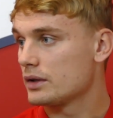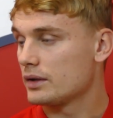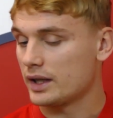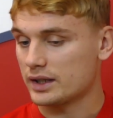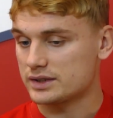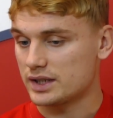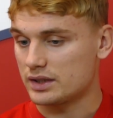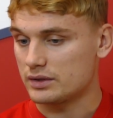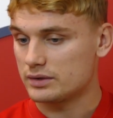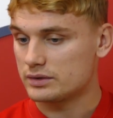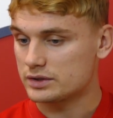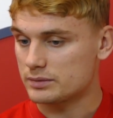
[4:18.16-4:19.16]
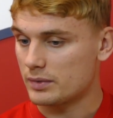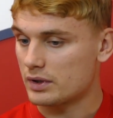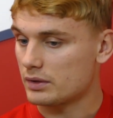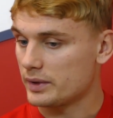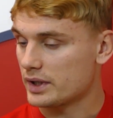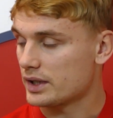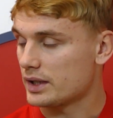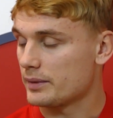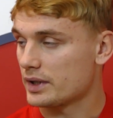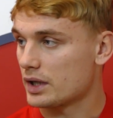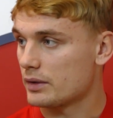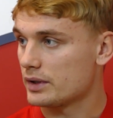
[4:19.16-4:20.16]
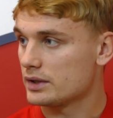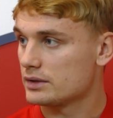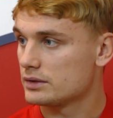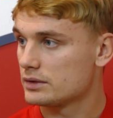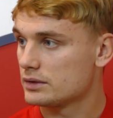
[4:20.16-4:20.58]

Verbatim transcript: like I said, tomorrow we can keep it going